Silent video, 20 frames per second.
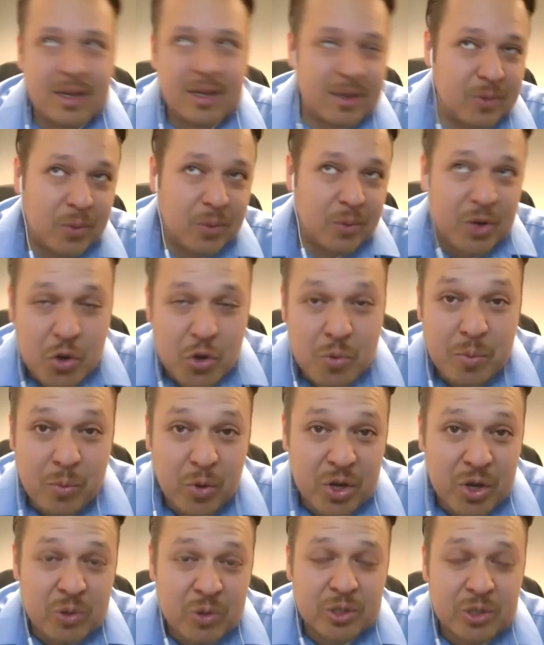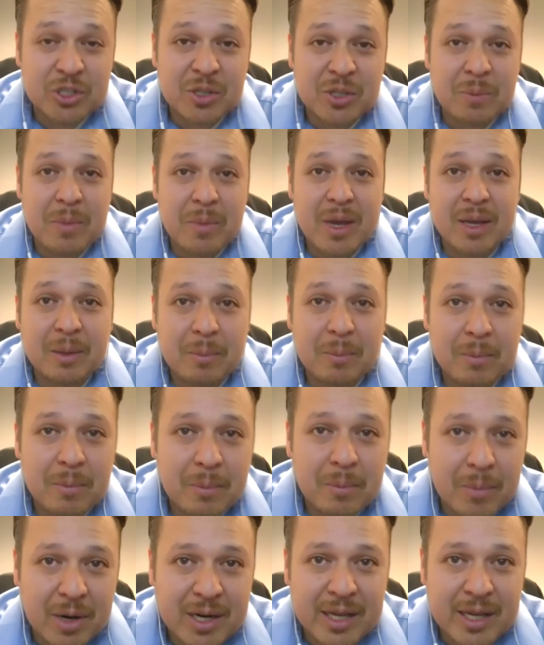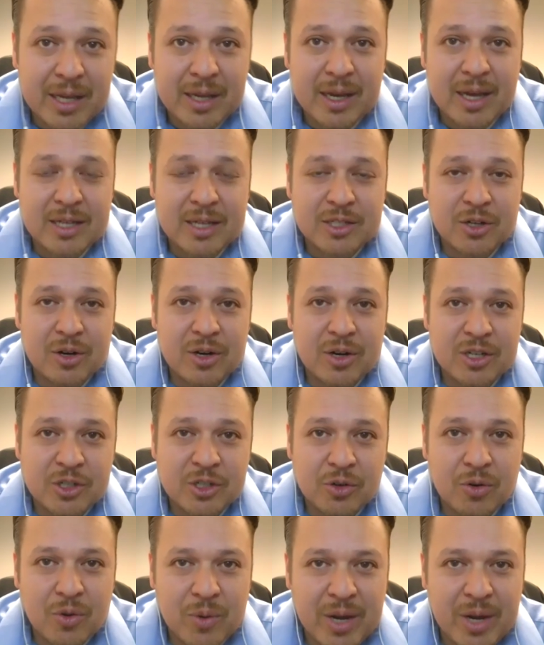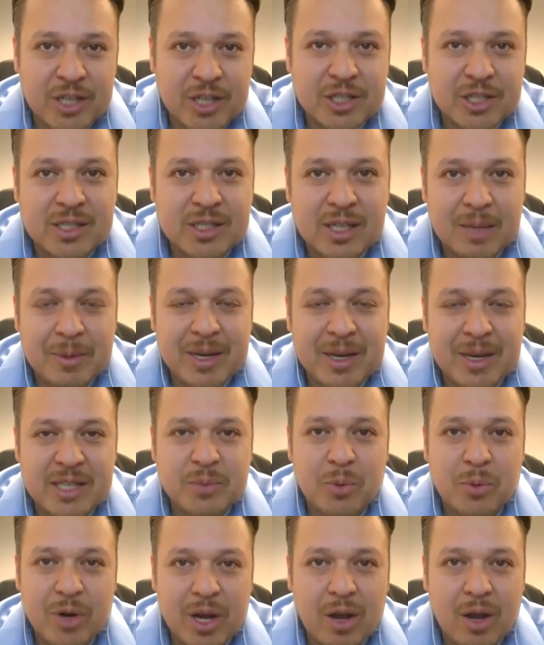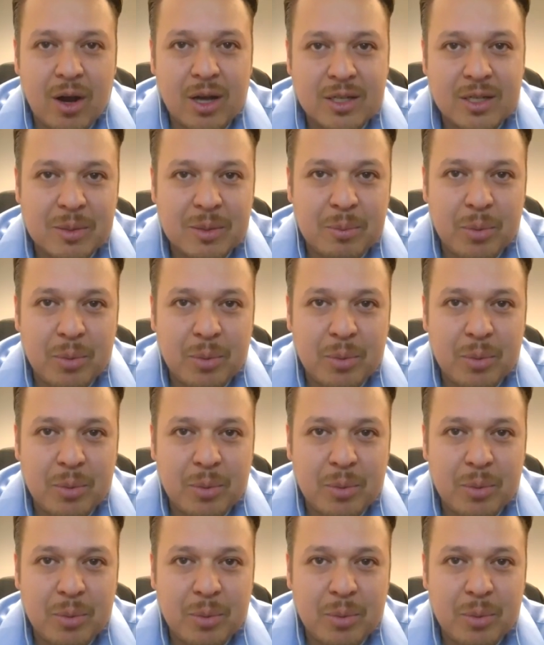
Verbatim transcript: When you when you start to make money as your as your own agency, I mean, it's pretty awesome.